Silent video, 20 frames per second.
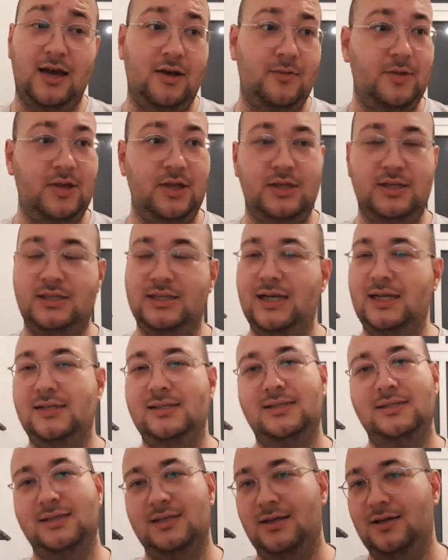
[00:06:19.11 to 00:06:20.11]
I mean,
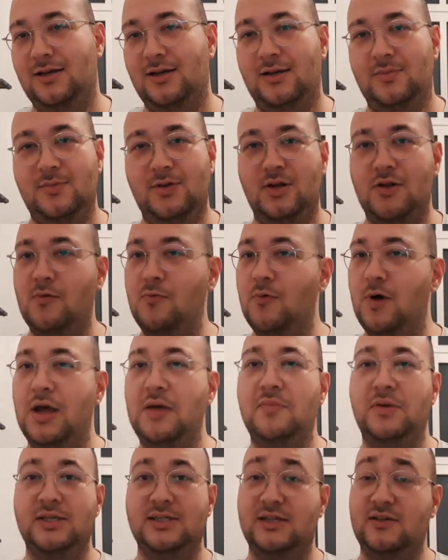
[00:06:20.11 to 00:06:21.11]
chances are I'm going to weigh
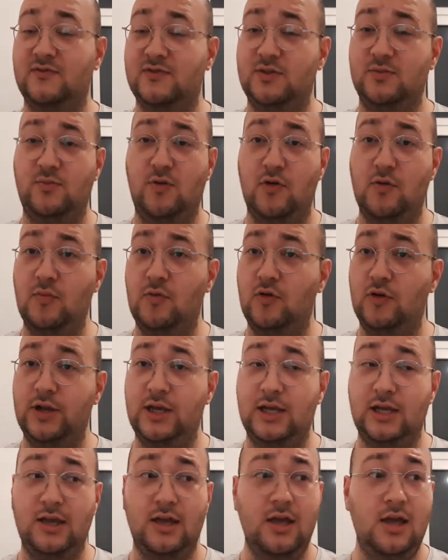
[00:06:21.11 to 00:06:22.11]
myself tomorrow
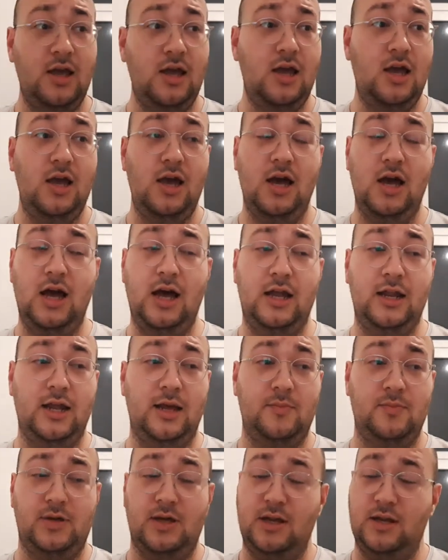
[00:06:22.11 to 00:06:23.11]
morning and
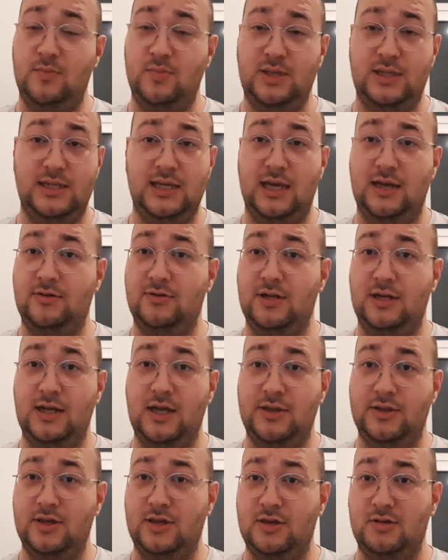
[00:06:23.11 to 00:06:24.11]
I'm going to be down
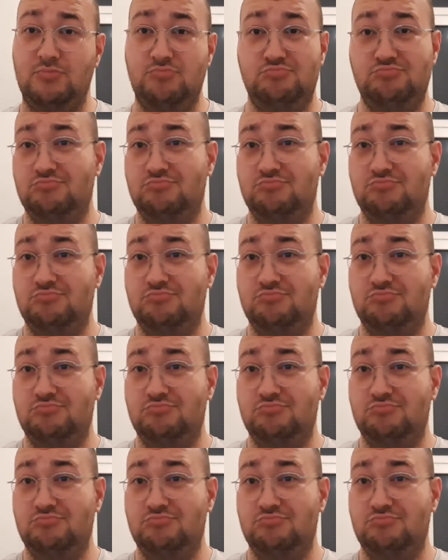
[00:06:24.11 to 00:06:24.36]
another